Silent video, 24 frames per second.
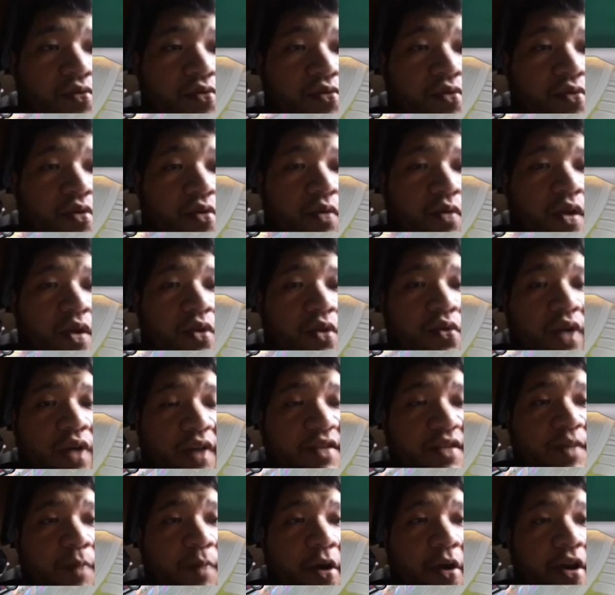We do have
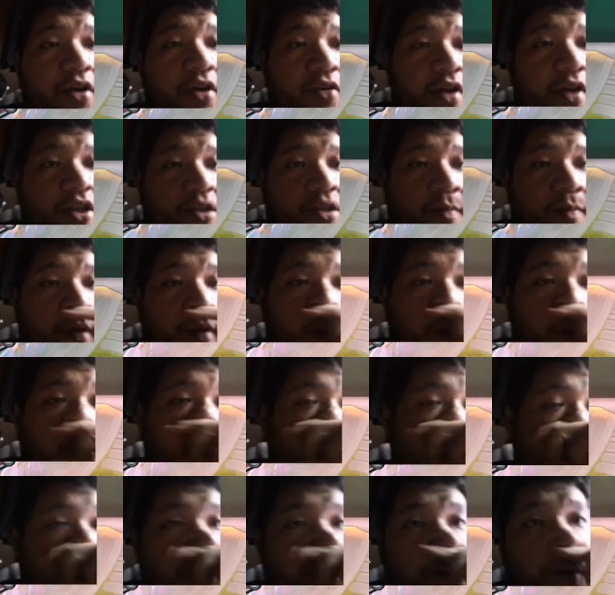Sparring Regiment though,
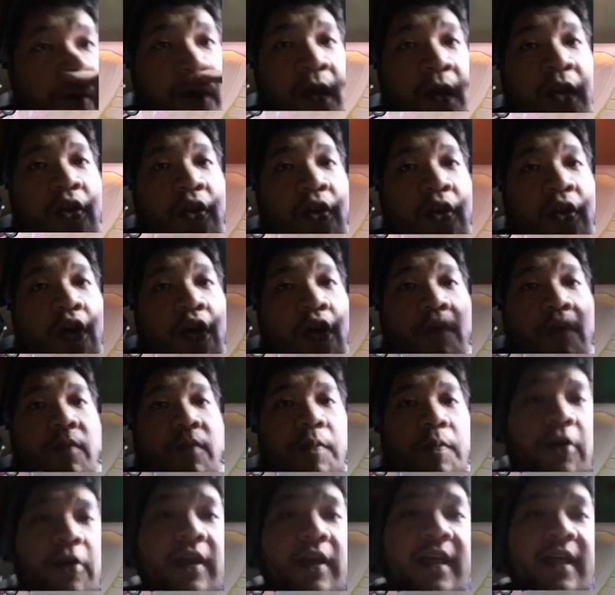so nope, opponent
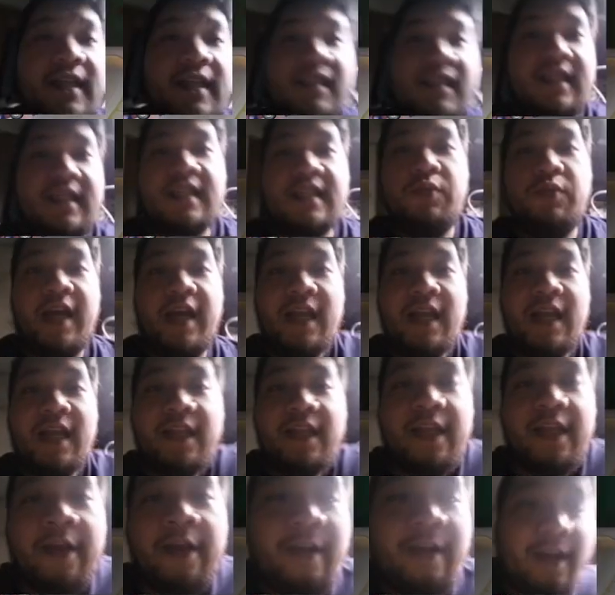concedes. We got there.
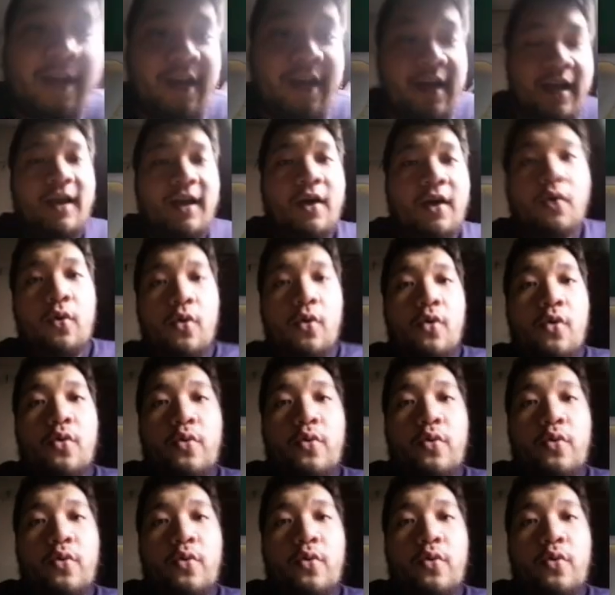Whew, we